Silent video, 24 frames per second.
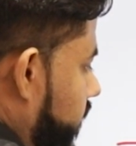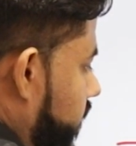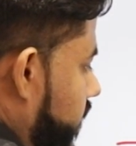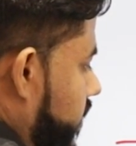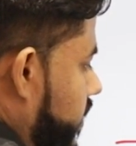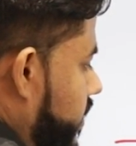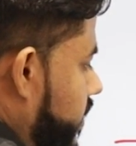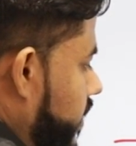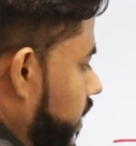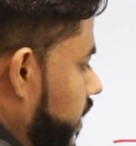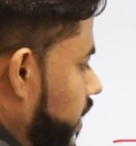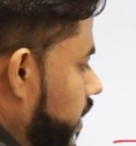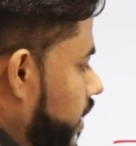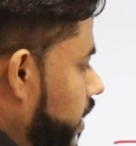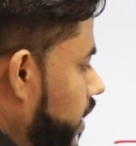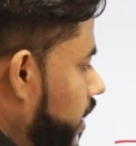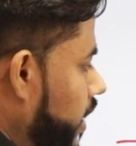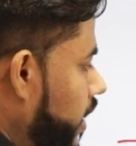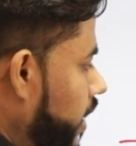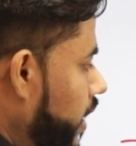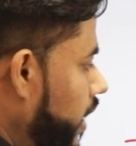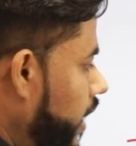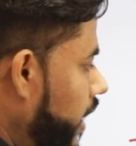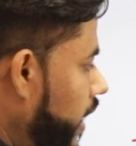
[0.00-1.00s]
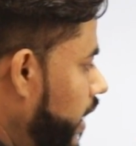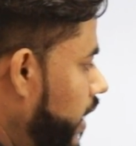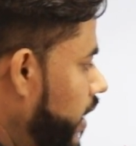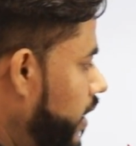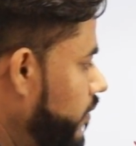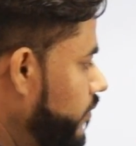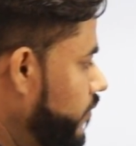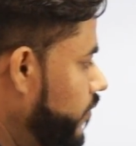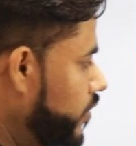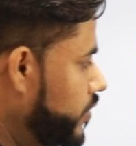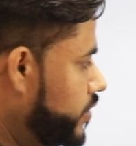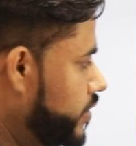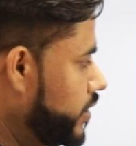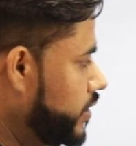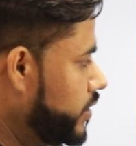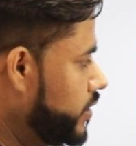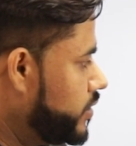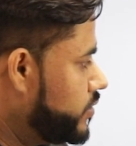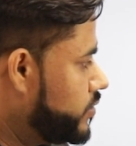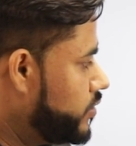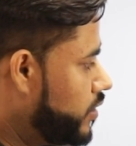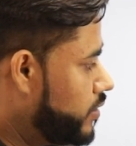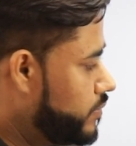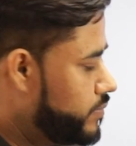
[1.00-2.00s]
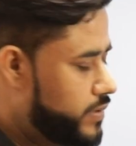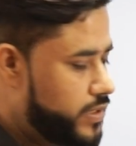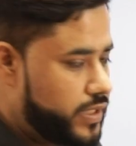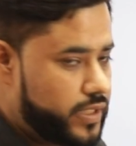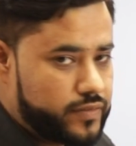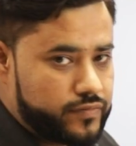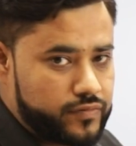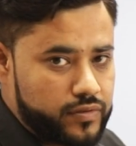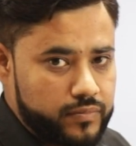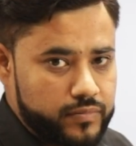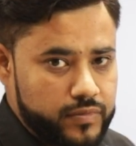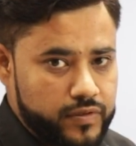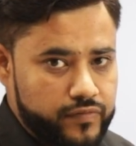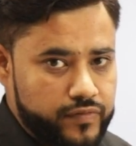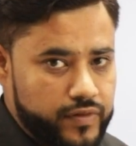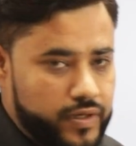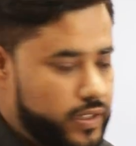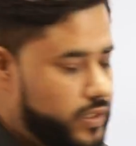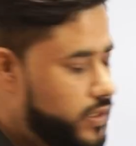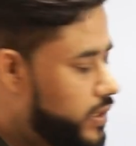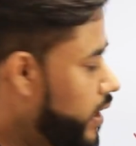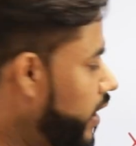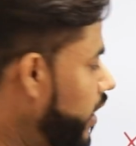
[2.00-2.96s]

which is C and I'm watching this object from the front.